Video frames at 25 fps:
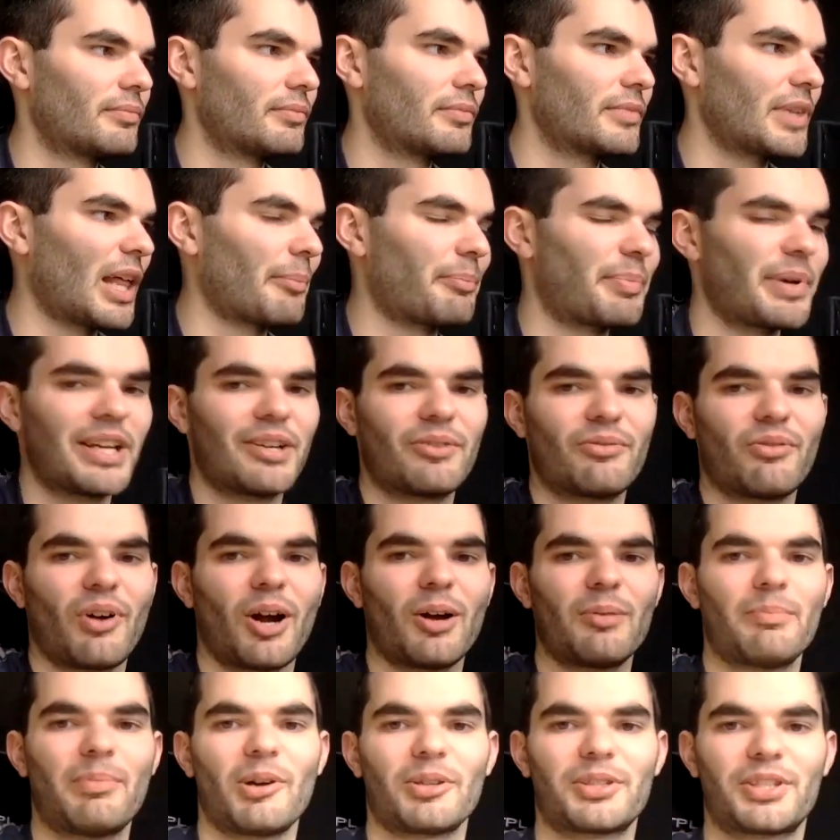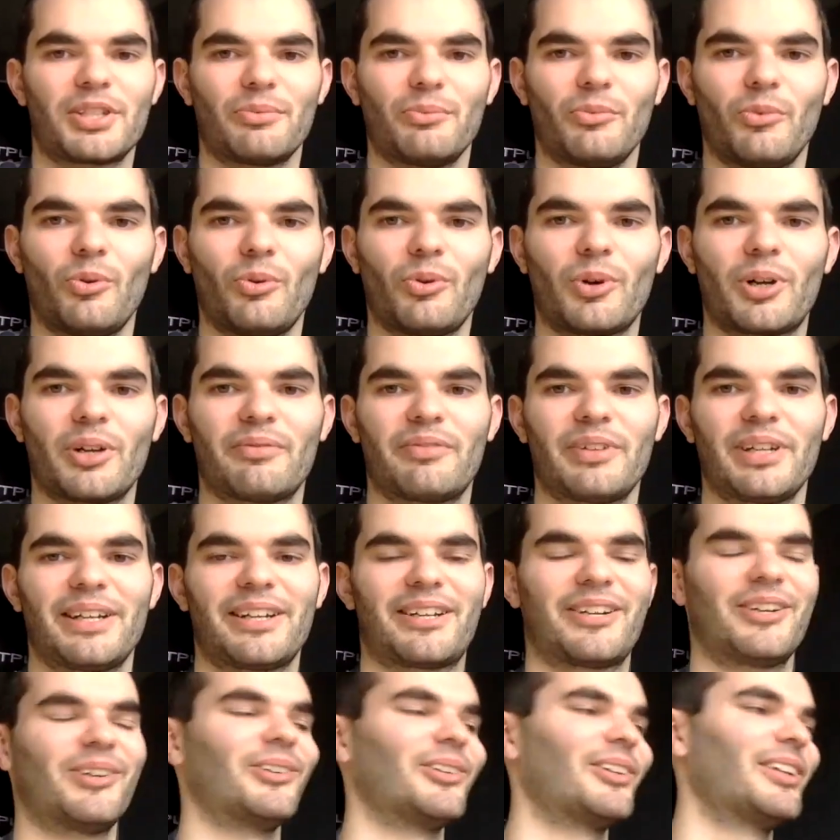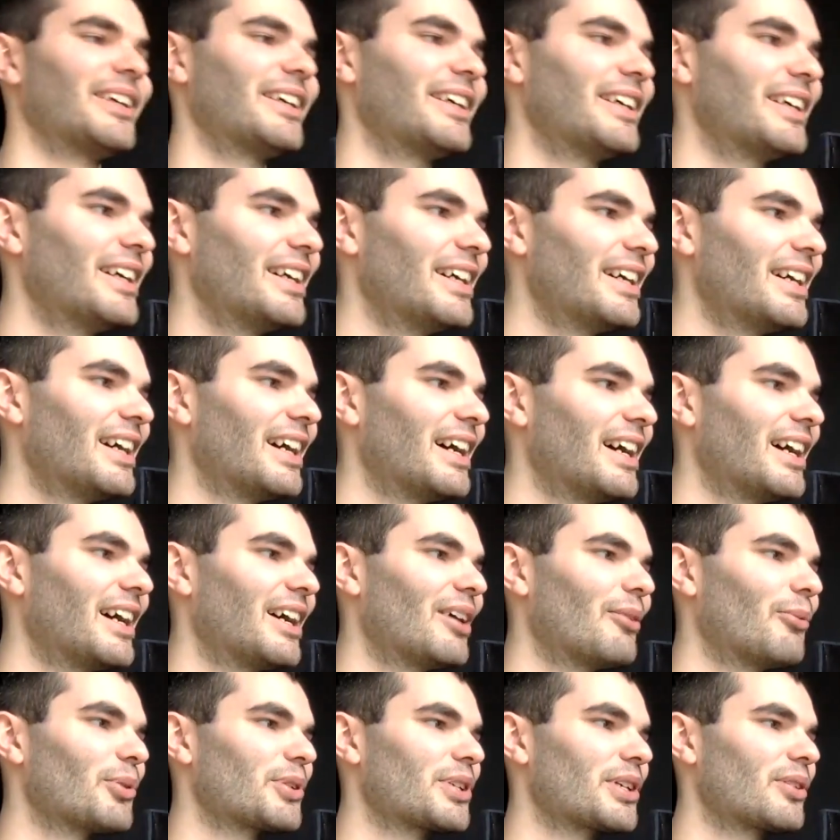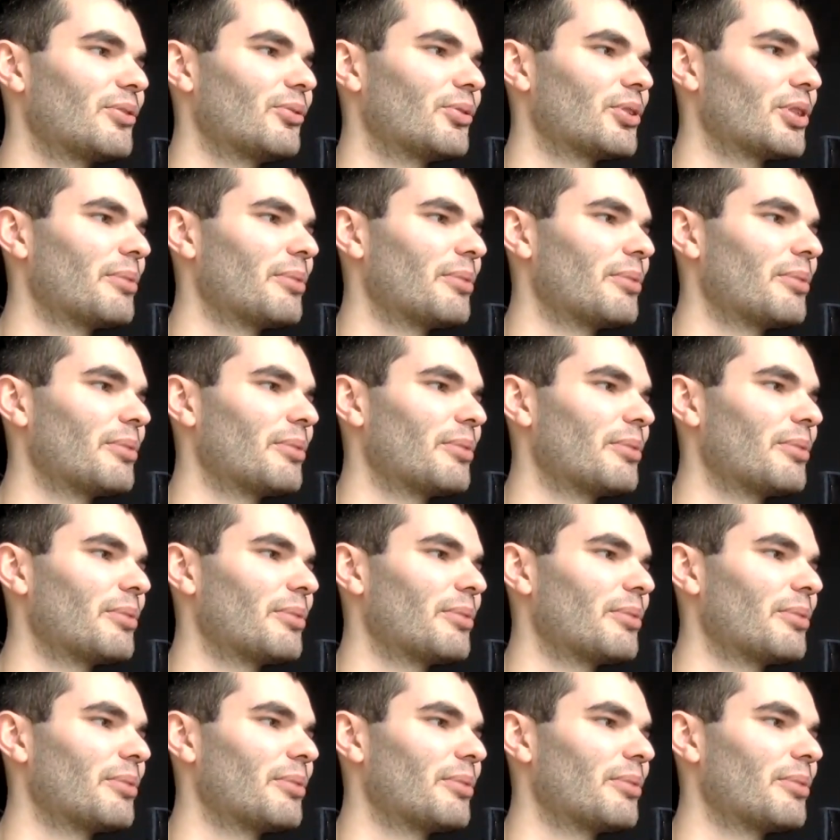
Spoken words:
That big robotic walker vehicle, what's it called?